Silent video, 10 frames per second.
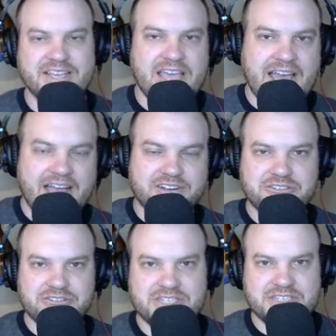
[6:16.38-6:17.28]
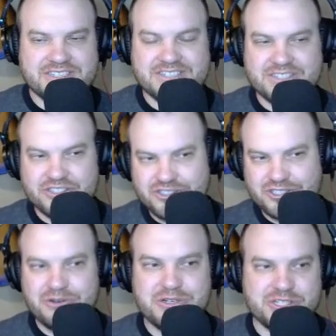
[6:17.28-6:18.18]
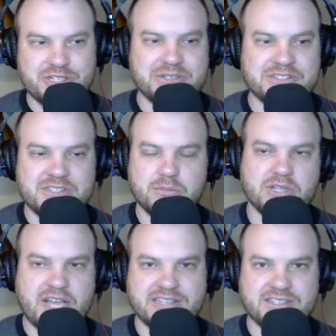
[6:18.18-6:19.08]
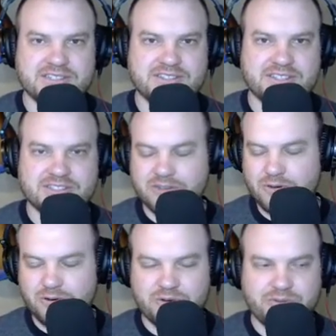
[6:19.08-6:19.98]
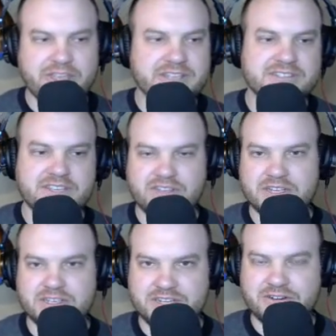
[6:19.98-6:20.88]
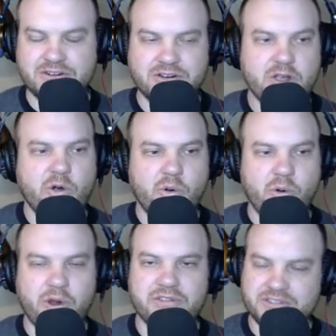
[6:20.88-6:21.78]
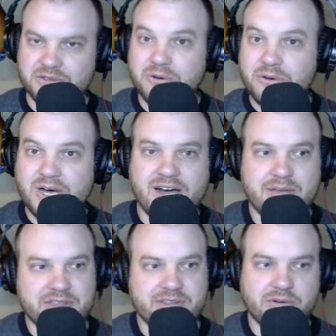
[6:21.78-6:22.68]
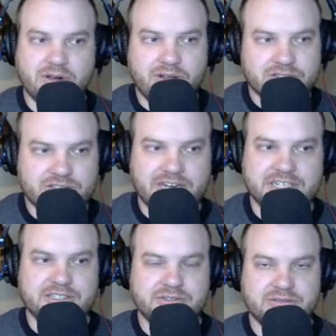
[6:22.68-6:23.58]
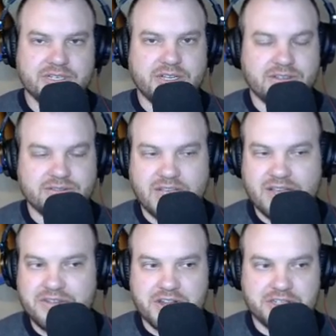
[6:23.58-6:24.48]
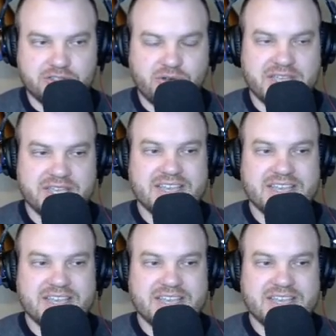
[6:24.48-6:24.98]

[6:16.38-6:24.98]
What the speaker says: actually shows you and symbolizes this whole Thanksgiving dinner or this whole hobby that we're all trying to love and enjoy.